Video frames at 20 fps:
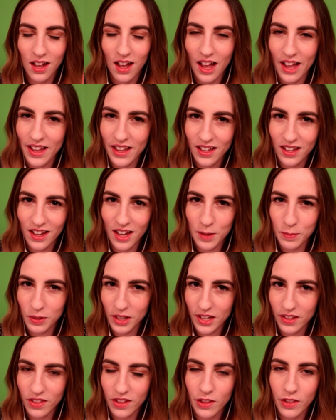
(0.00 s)
I
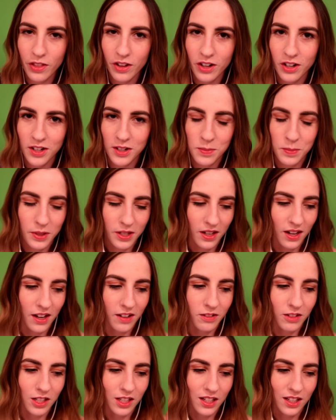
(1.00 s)
played the third, but
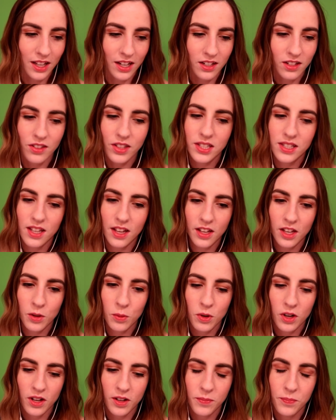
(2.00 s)
I really liked the
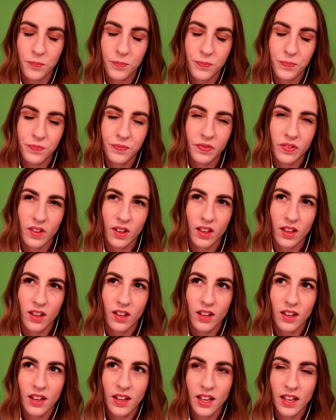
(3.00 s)
second one.
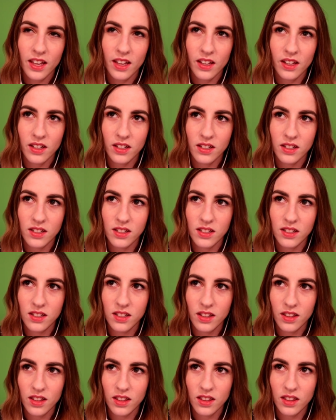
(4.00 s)
And
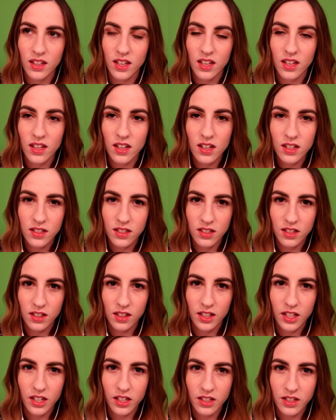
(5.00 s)
the
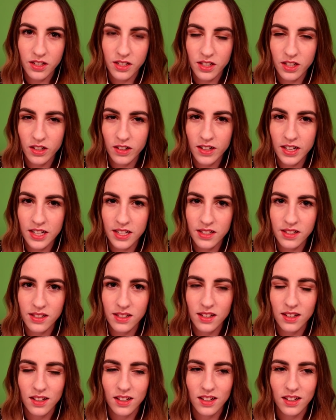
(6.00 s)
Atelier
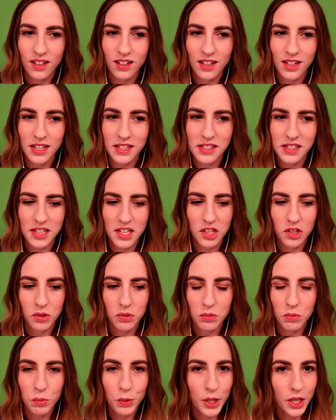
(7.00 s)
series. It's like
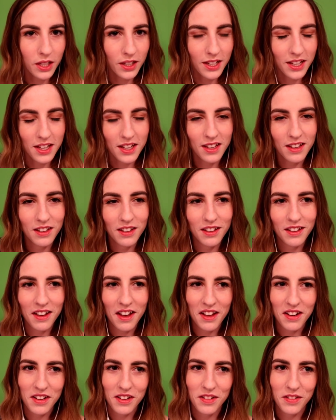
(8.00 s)
really
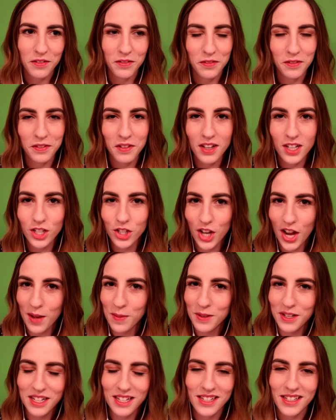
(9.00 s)
kind of
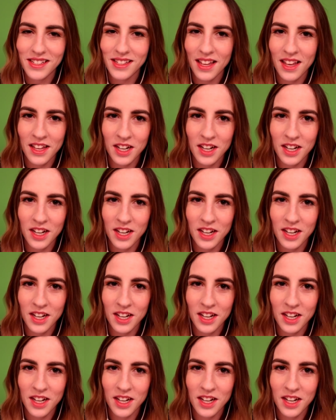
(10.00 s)
Japanese